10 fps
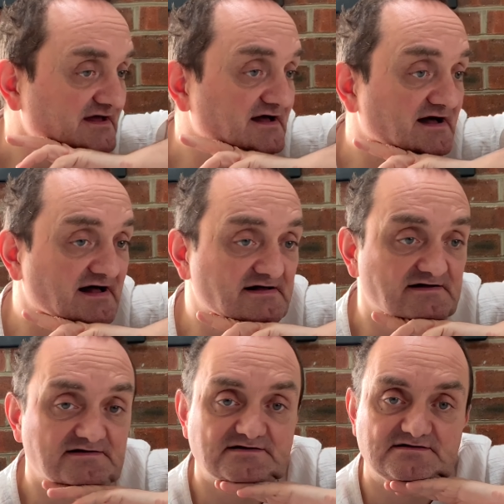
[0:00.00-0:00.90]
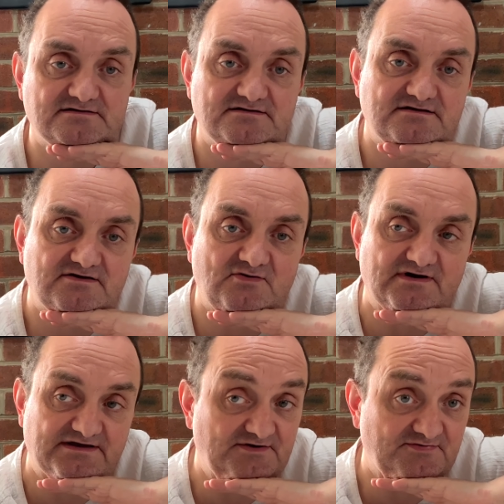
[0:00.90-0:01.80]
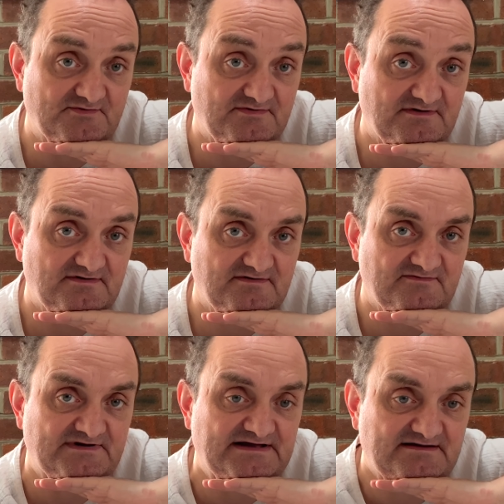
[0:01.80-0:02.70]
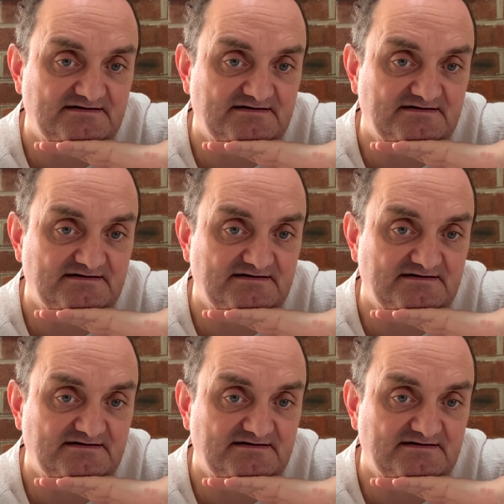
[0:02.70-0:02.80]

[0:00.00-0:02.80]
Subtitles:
Quite a useful thing.